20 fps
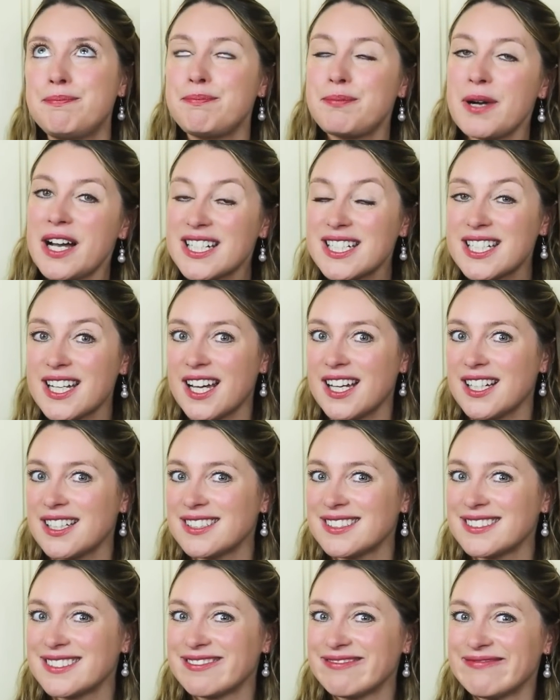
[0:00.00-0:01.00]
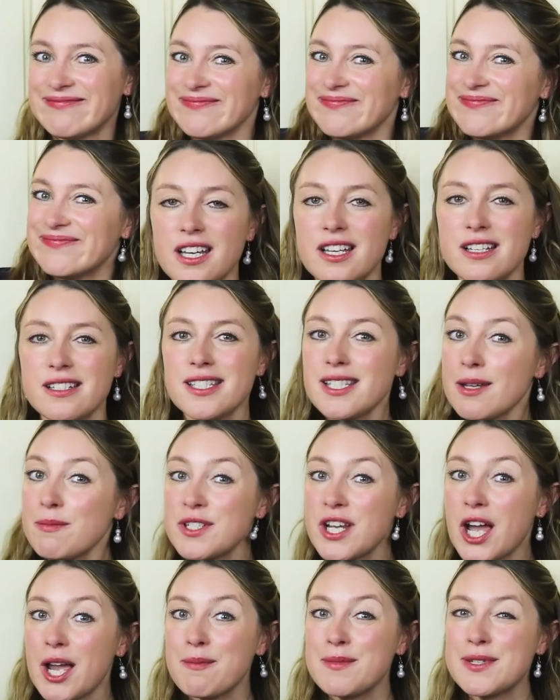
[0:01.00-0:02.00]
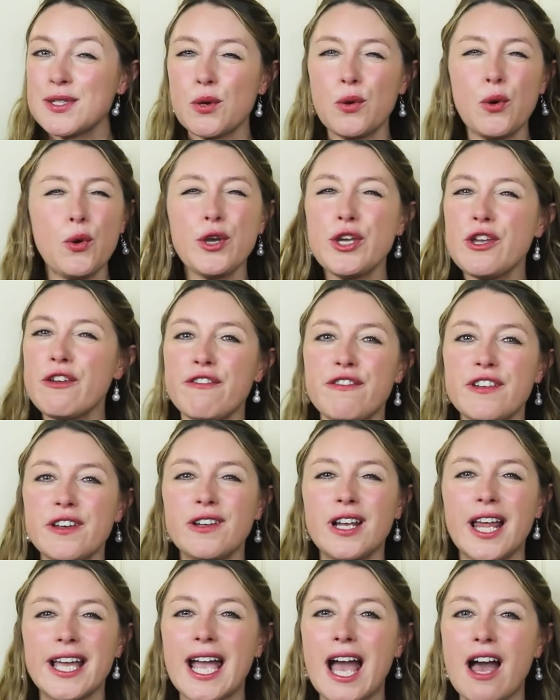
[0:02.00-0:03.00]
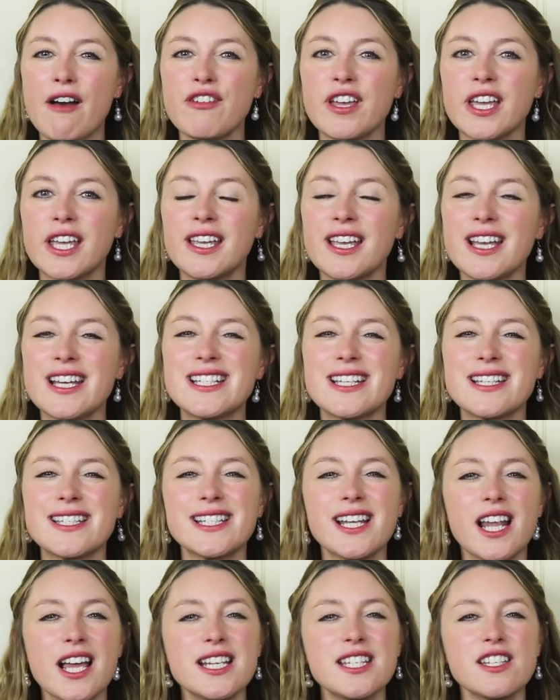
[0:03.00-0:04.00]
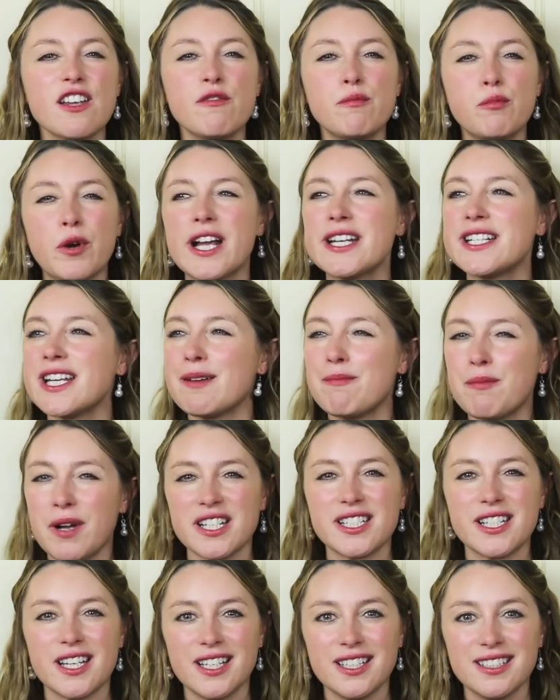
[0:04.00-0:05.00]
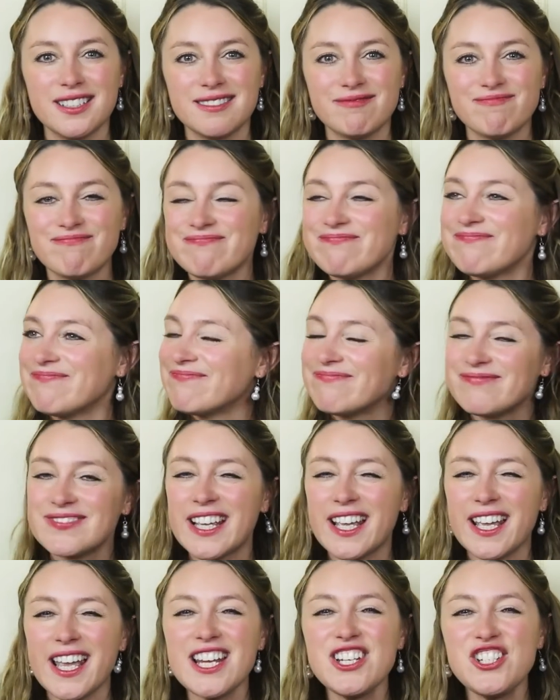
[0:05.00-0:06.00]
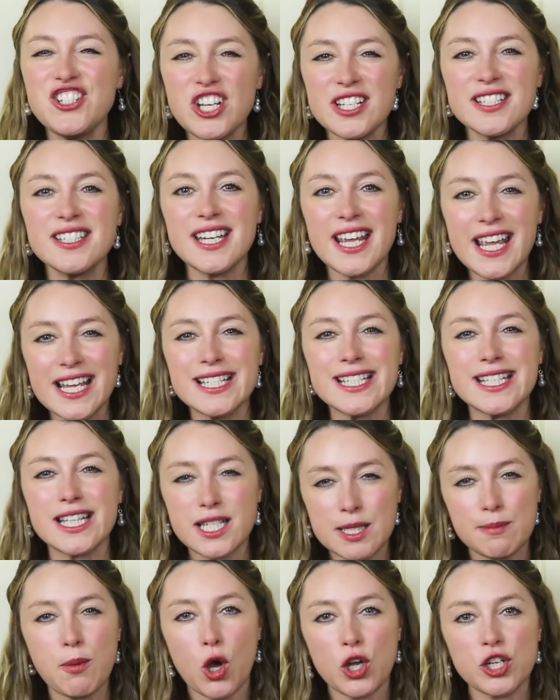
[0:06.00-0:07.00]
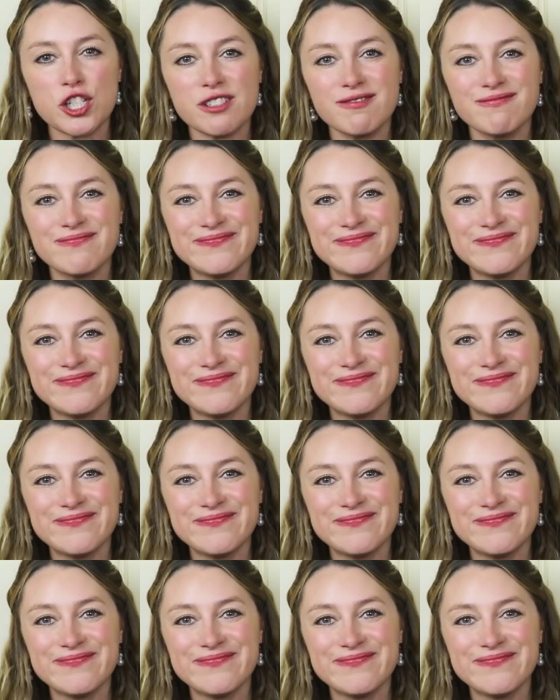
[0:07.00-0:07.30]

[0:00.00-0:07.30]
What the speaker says: Butter. Sometimes all you feel like having is a slice of bread and butter. It just hits the spot.